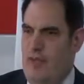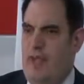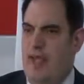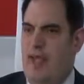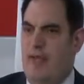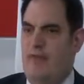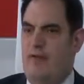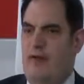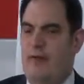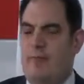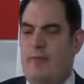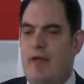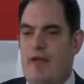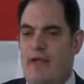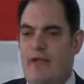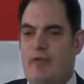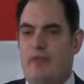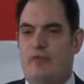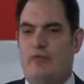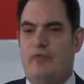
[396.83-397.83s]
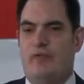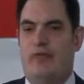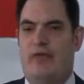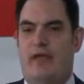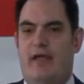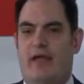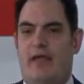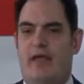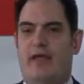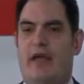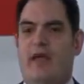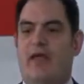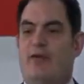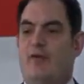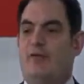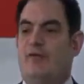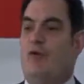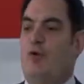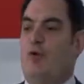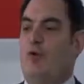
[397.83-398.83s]
And there are many who say
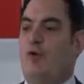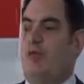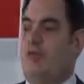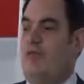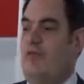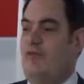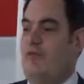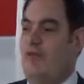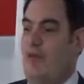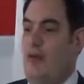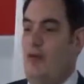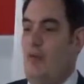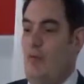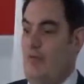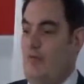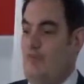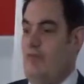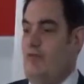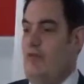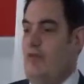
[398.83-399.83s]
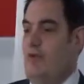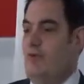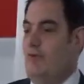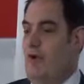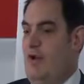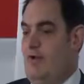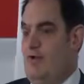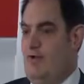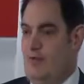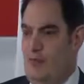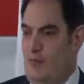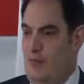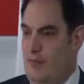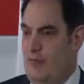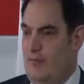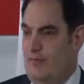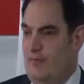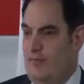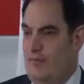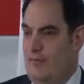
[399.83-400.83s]
NATO's purpose has now once again run its
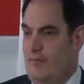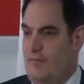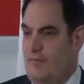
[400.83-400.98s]
course.